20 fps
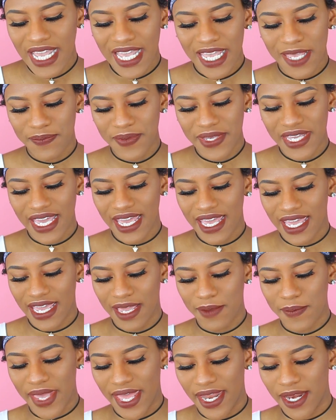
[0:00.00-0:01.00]
It
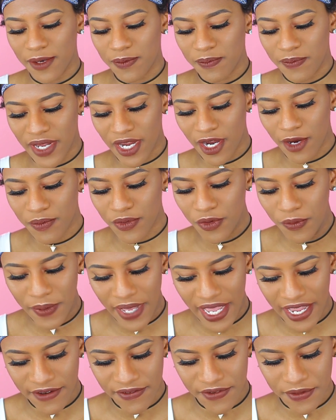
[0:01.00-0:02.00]
became an unbearable
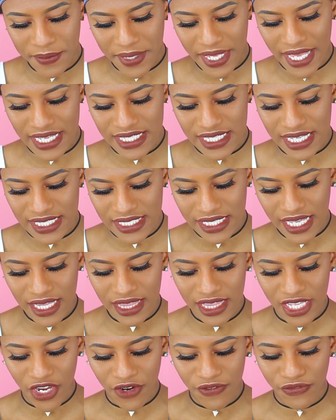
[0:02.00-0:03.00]
pain for me as I
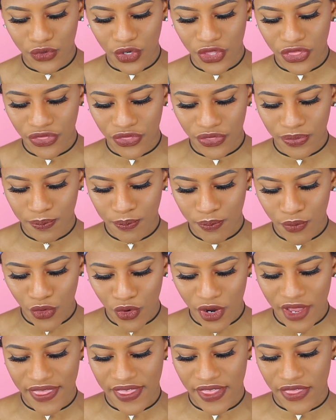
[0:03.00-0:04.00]
sat there for
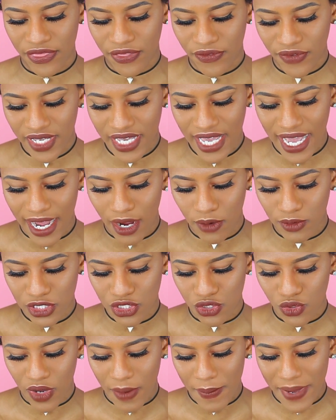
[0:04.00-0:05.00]
more than 3 hours
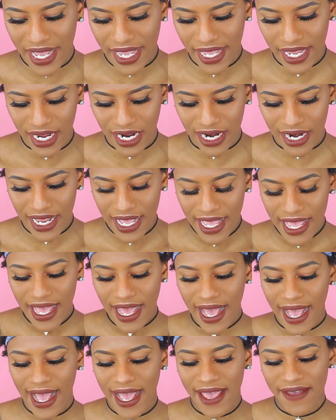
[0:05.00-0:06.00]
doing my hair.
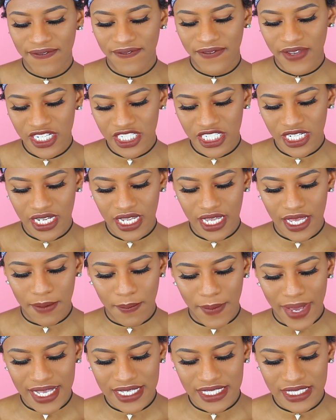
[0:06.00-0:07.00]
I had fidgeted
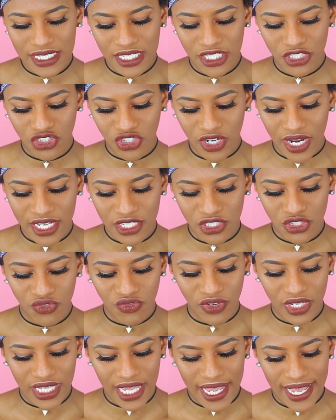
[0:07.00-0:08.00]
in my seat trying to
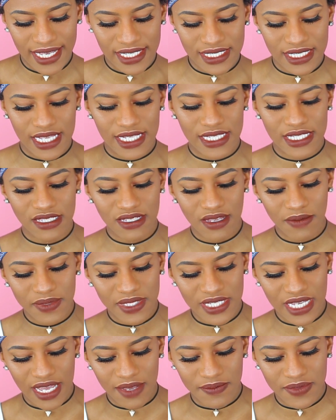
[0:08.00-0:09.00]
relax and
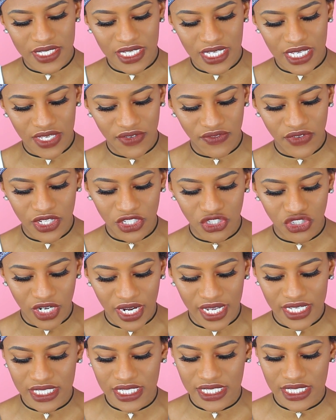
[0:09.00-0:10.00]
sometimes even
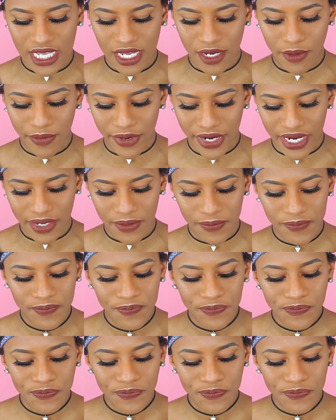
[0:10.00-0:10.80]
trying to take a break.